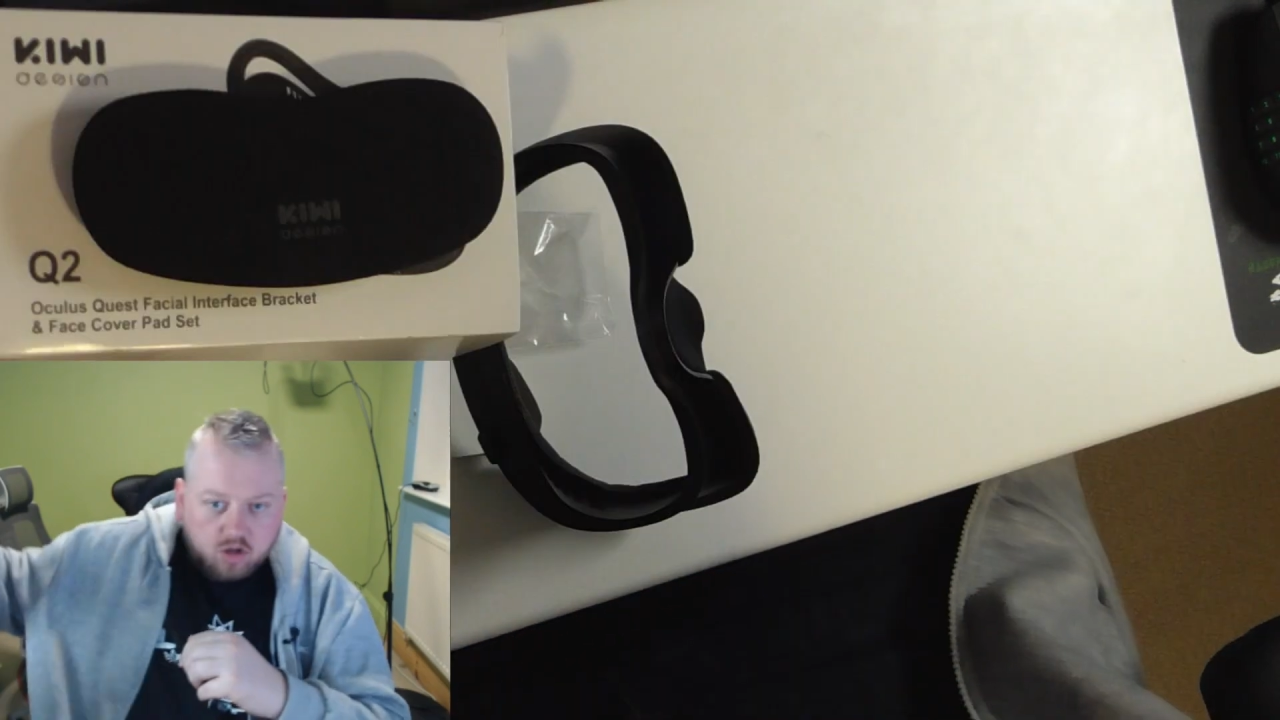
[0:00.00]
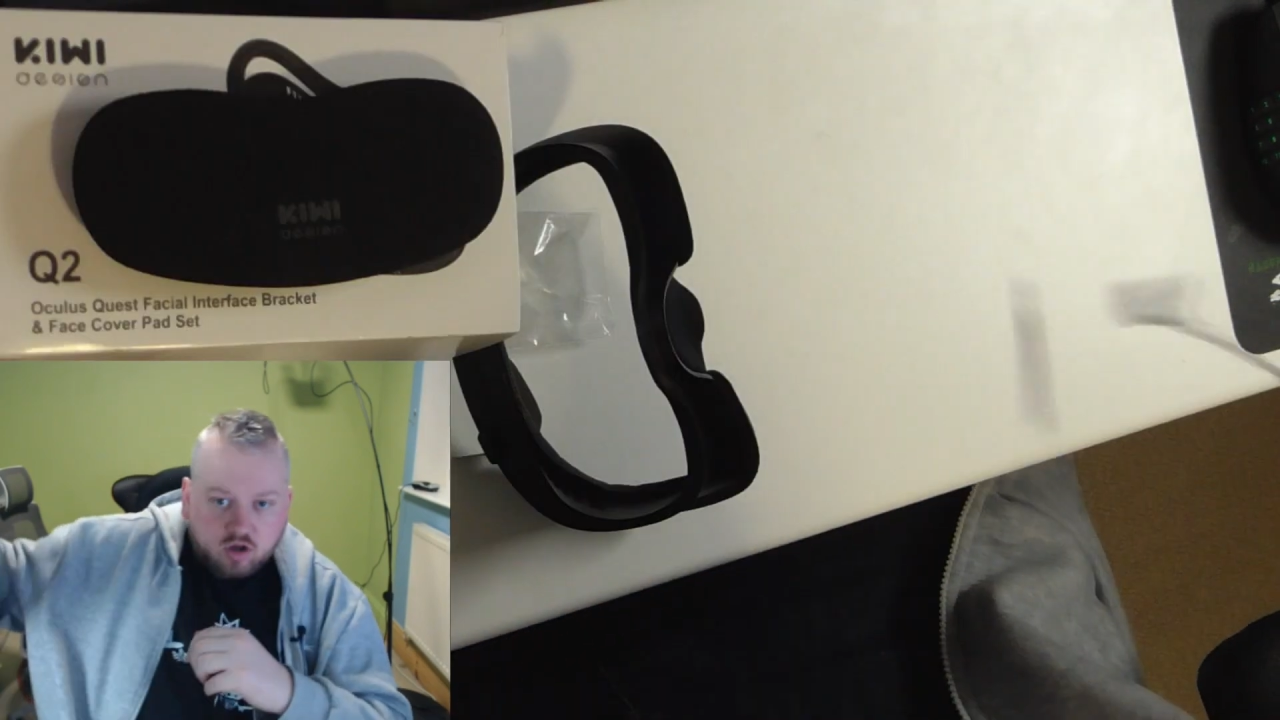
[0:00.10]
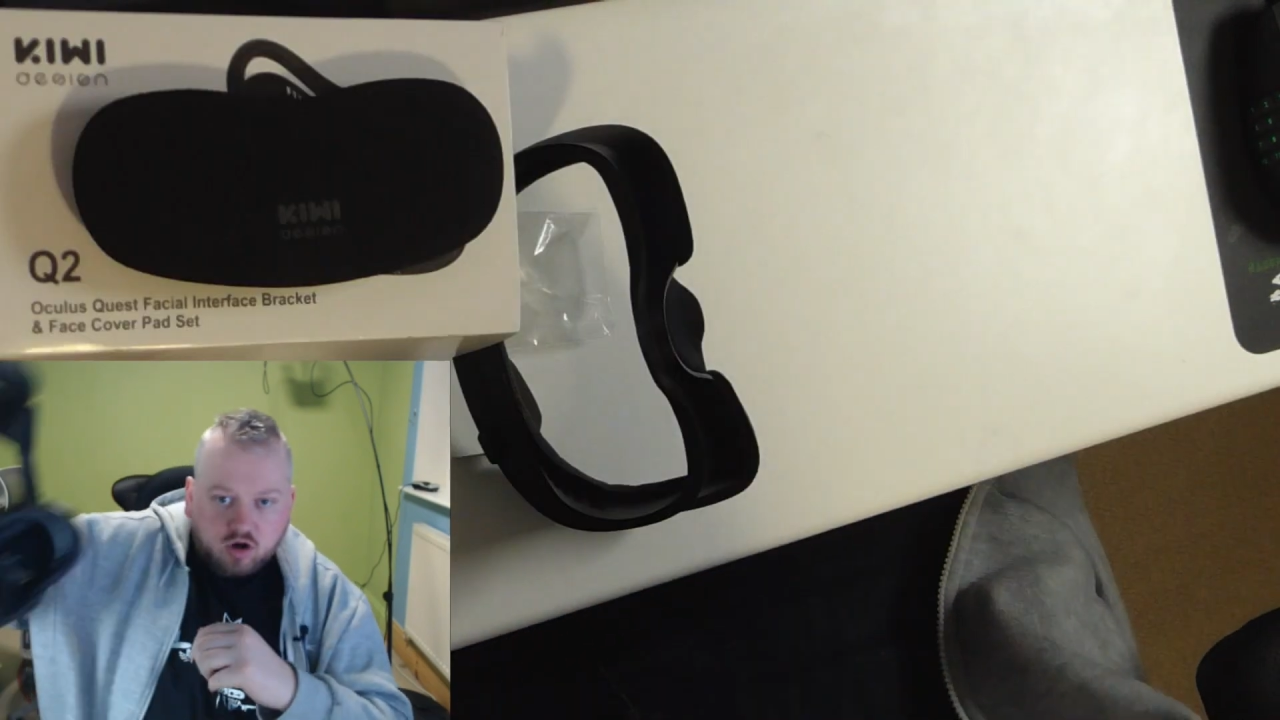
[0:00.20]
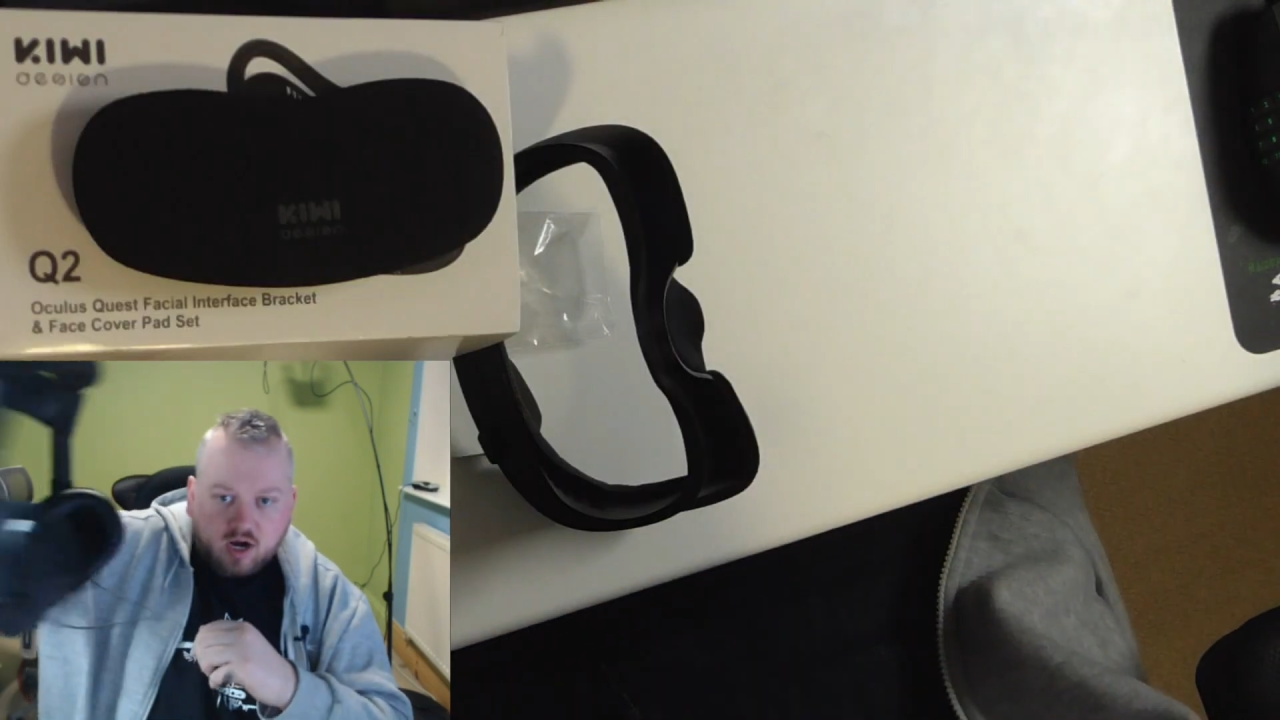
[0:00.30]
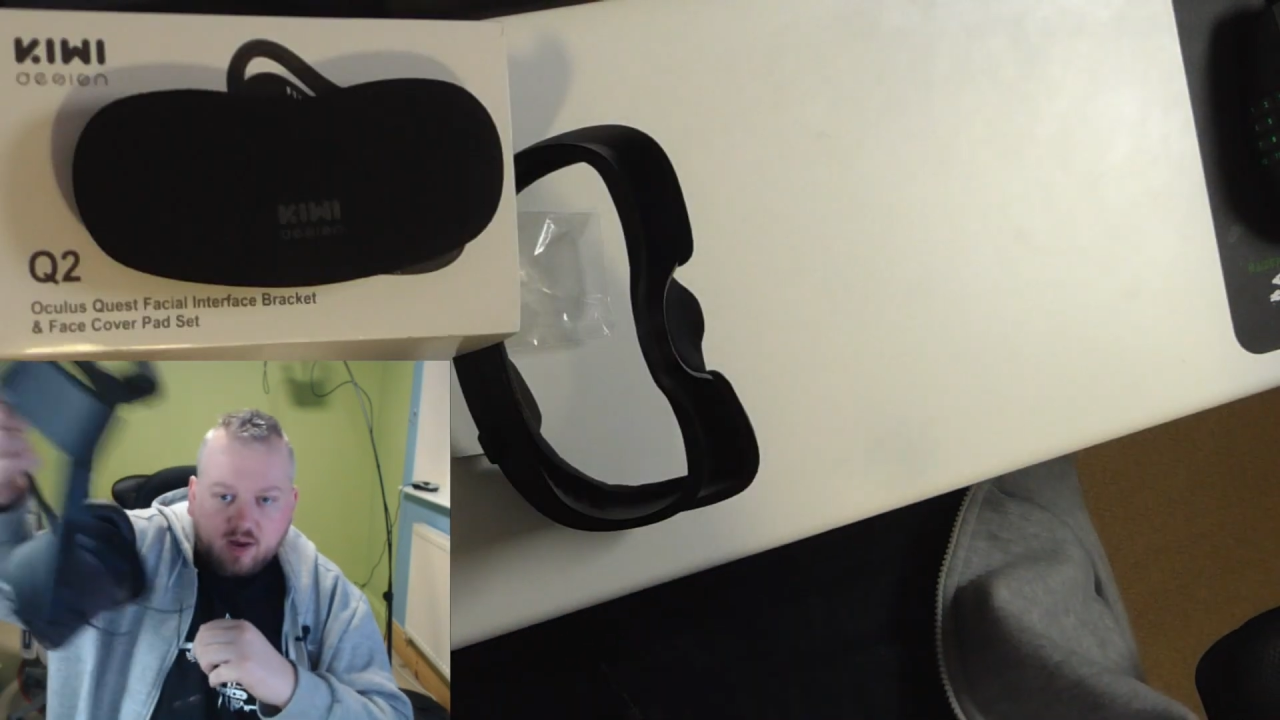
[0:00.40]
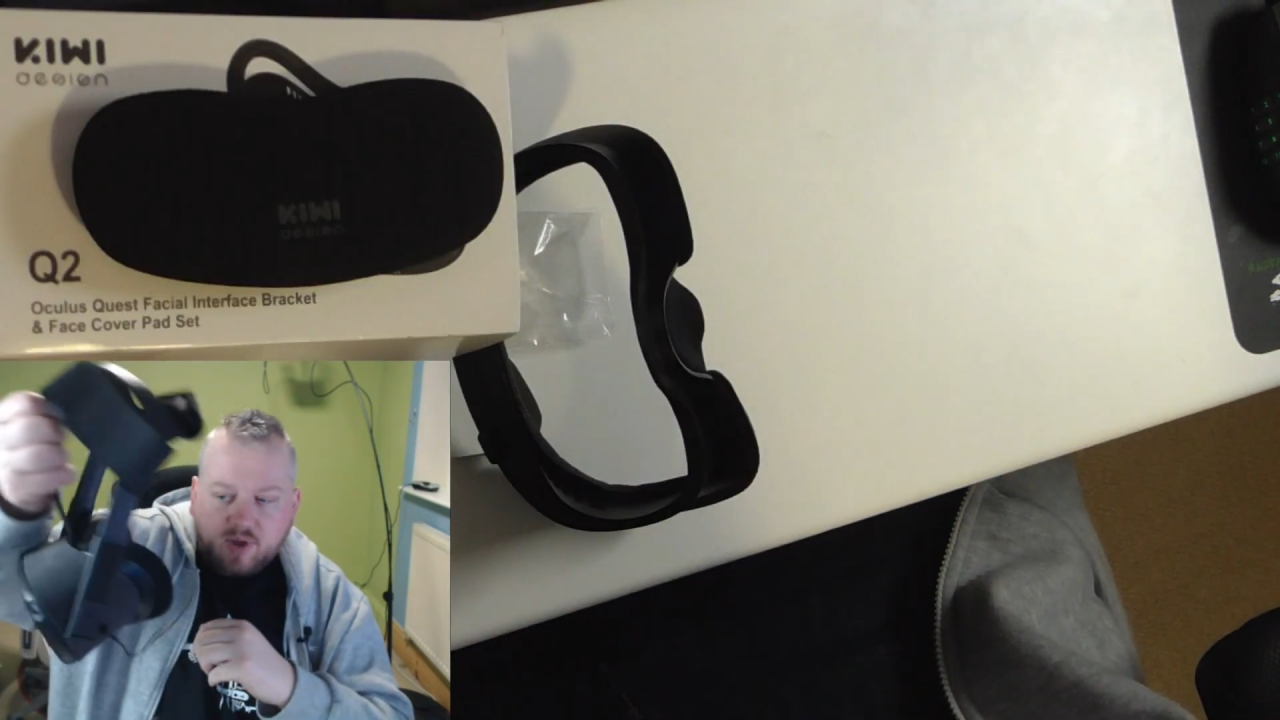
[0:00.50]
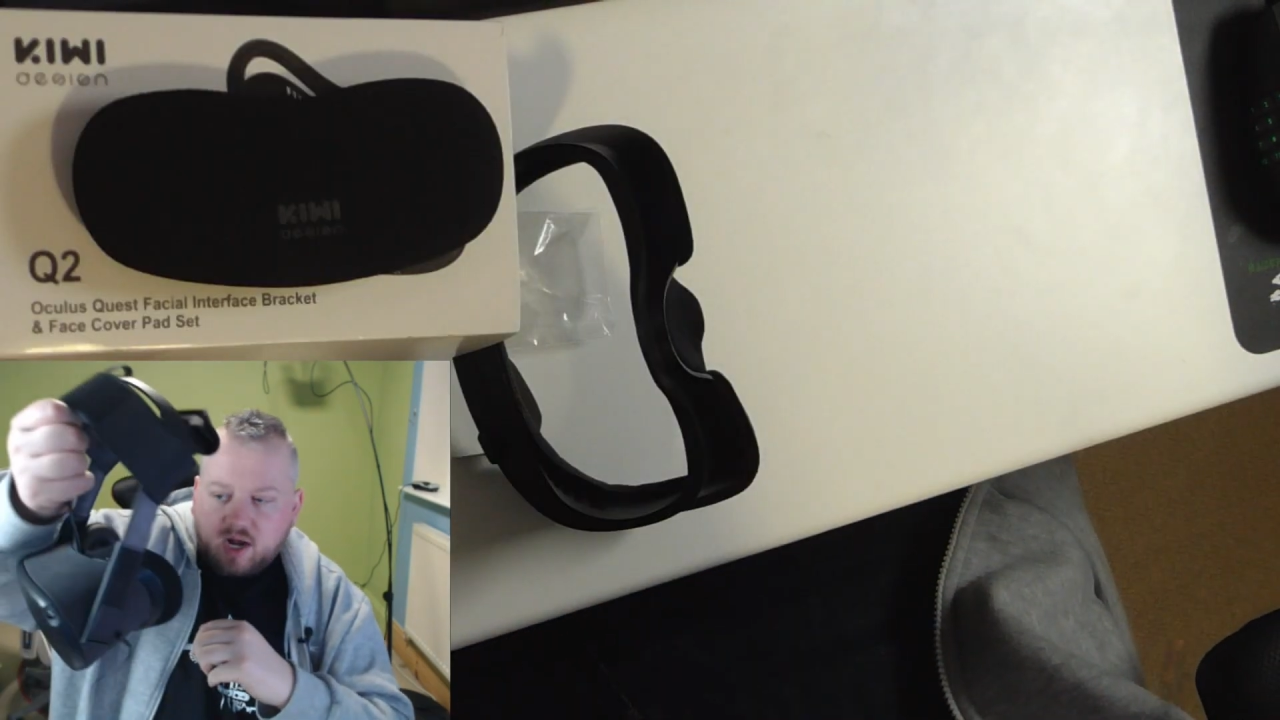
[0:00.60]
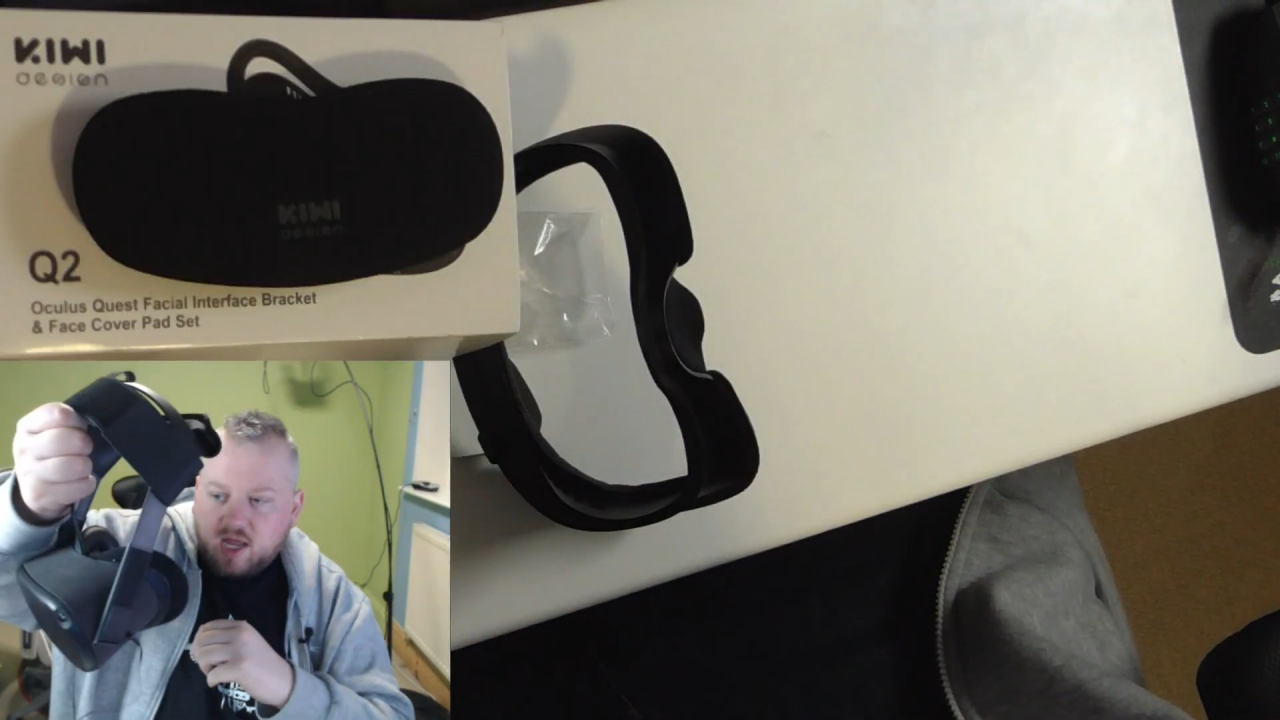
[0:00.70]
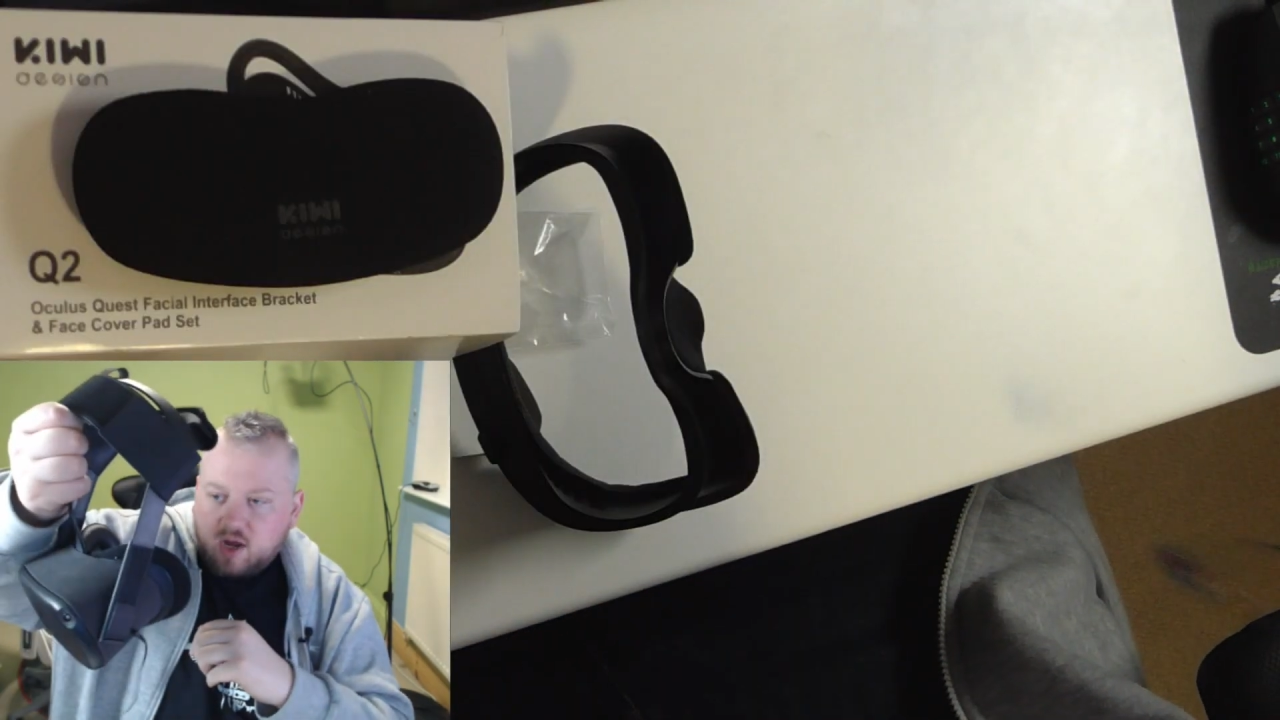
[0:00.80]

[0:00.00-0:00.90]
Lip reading: Grab the